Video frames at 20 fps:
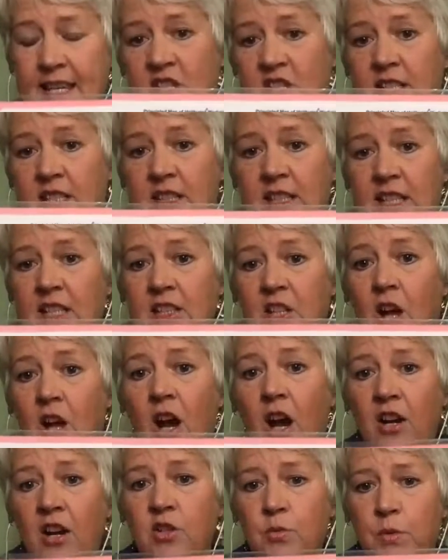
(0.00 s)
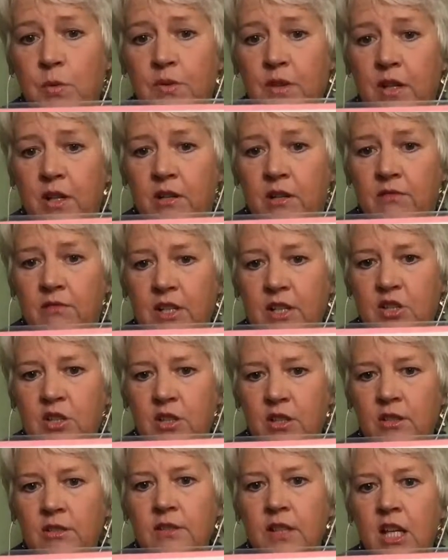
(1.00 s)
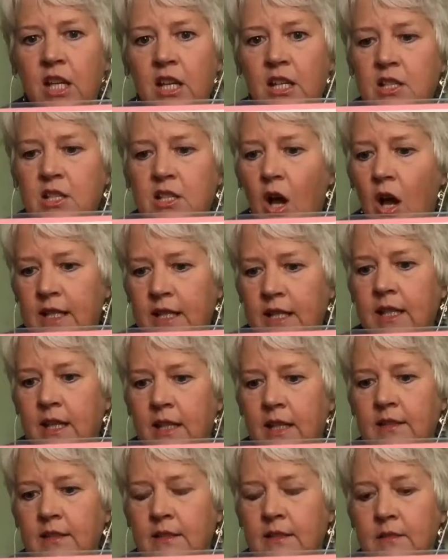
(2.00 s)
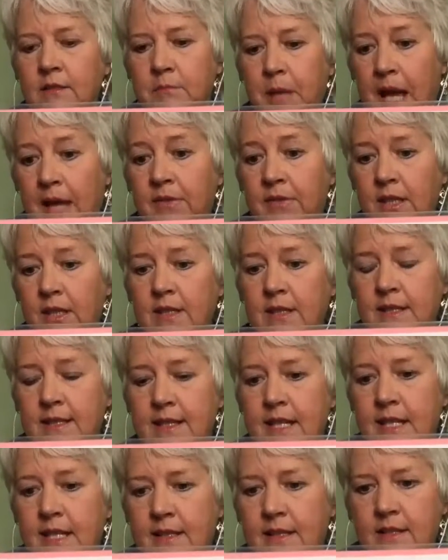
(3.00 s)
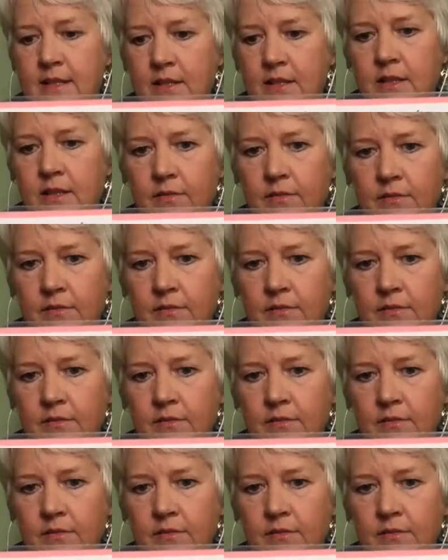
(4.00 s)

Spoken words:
still at large with their original tonic and pathic diseases.